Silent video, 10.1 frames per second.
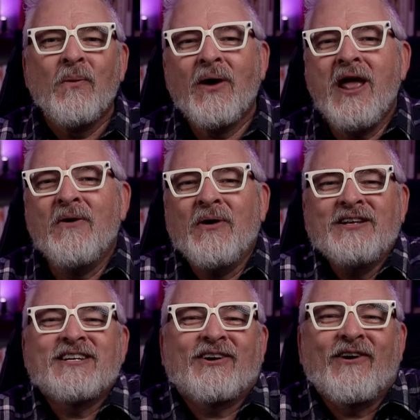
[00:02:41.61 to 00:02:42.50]
when it
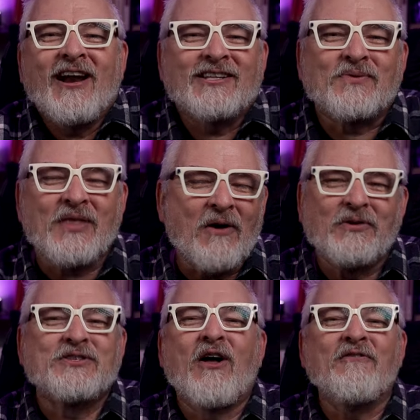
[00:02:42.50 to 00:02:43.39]
went to credits without
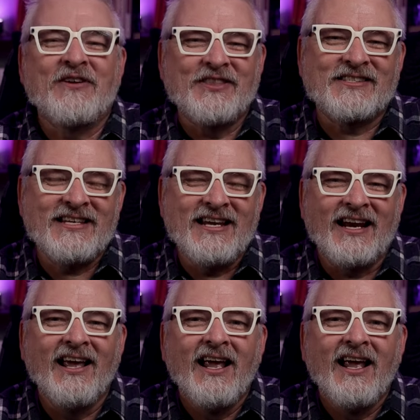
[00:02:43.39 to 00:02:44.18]
resolving the scene.